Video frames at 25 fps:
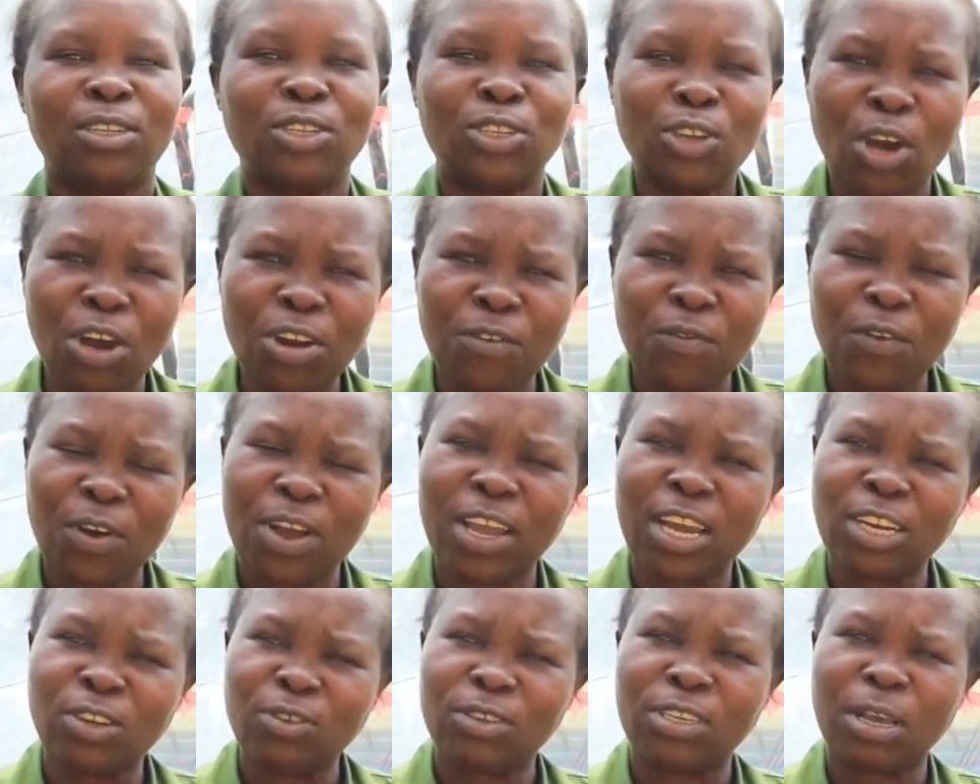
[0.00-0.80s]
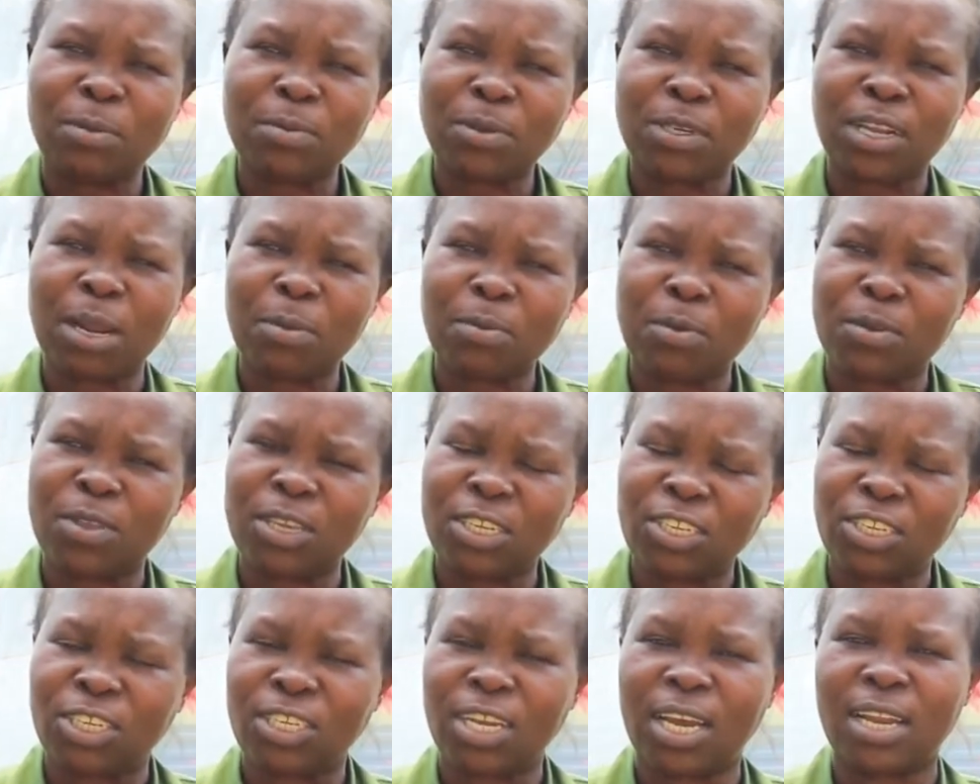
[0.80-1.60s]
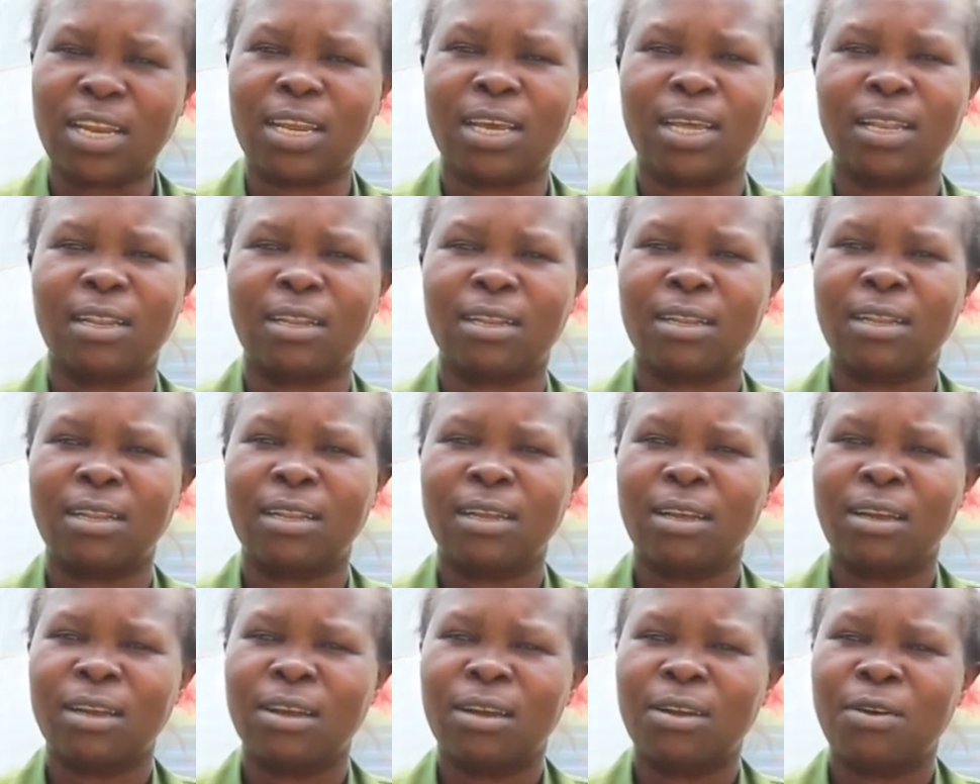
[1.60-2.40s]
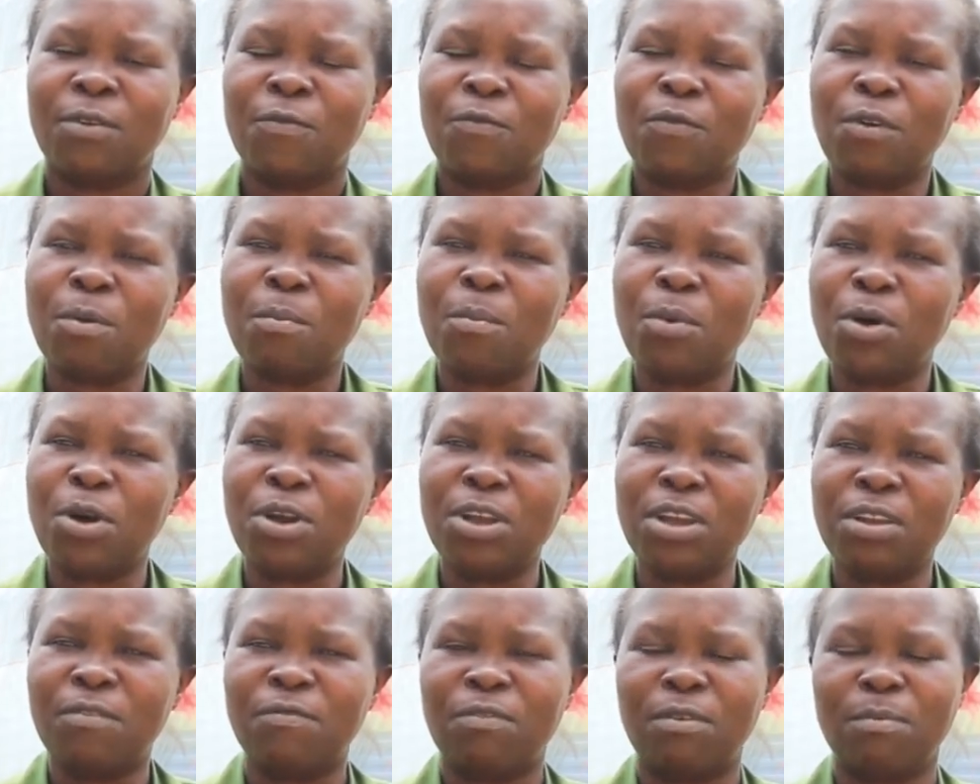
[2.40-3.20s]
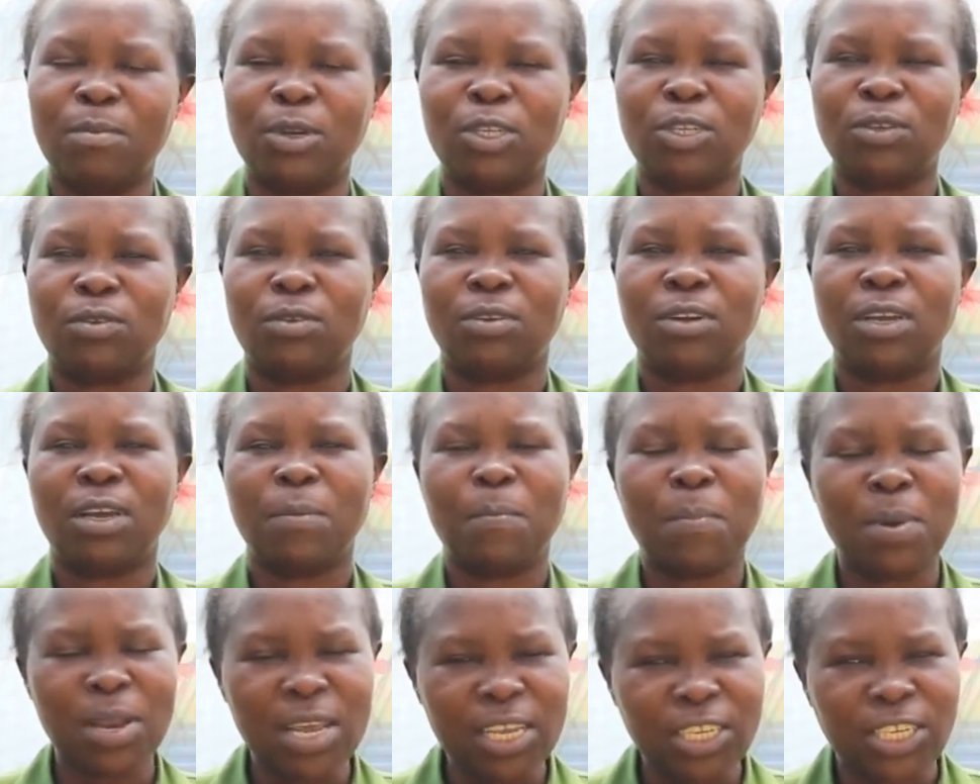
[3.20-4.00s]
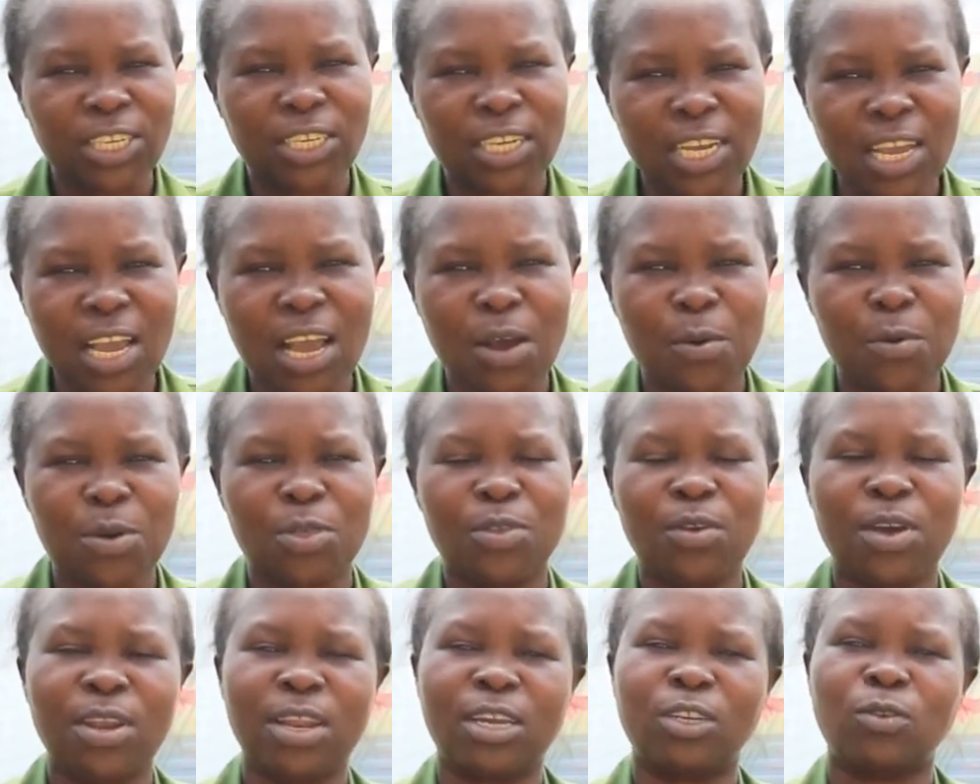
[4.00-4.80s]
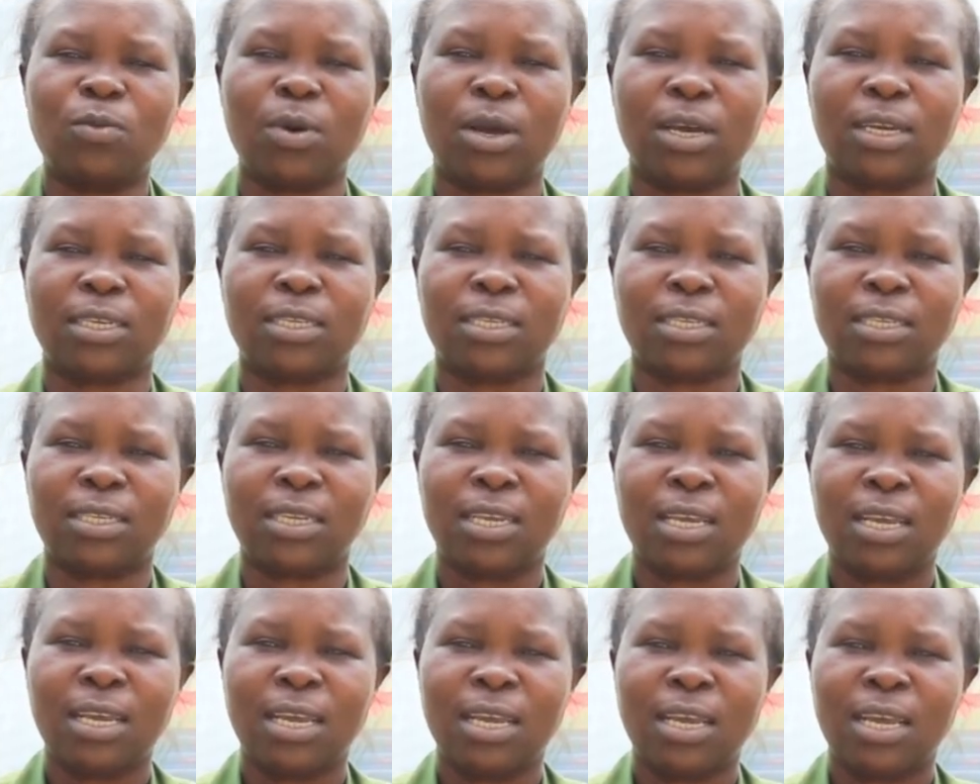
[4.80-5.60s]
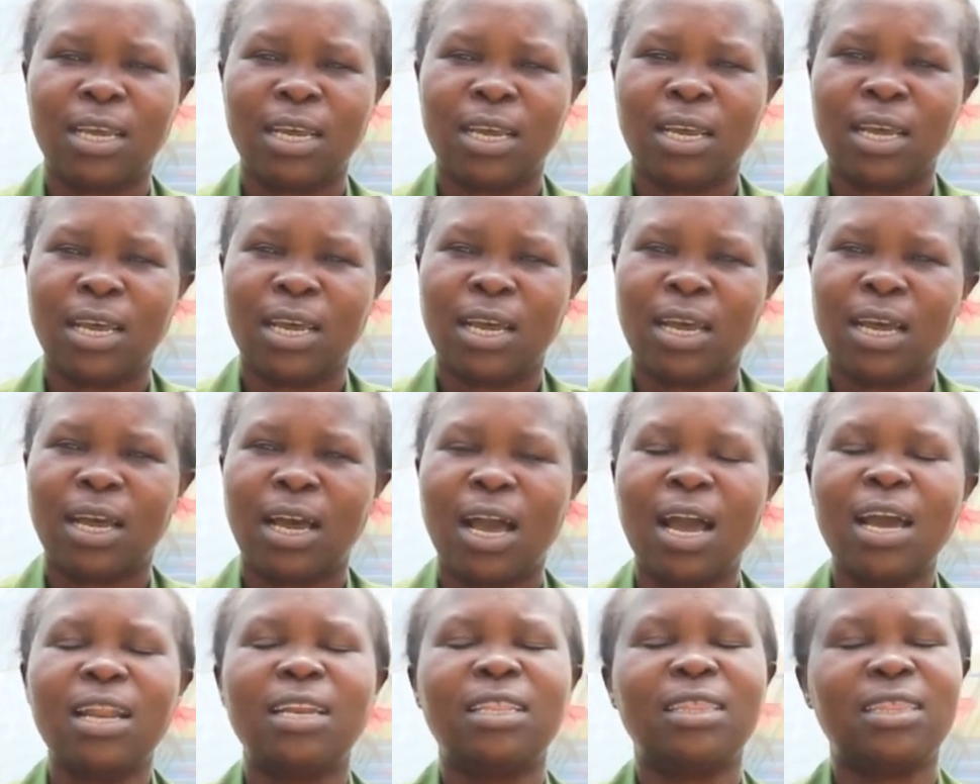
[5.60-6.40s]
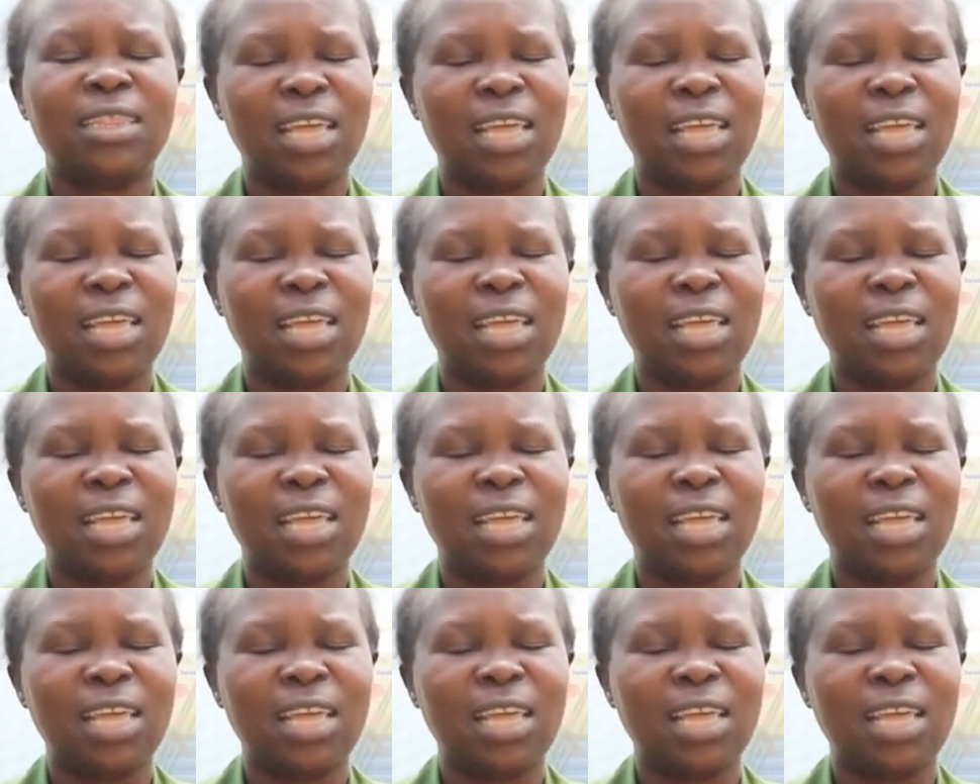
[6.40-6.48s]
Don't forget to subscribe to this channel for more information. Please share with your networks. And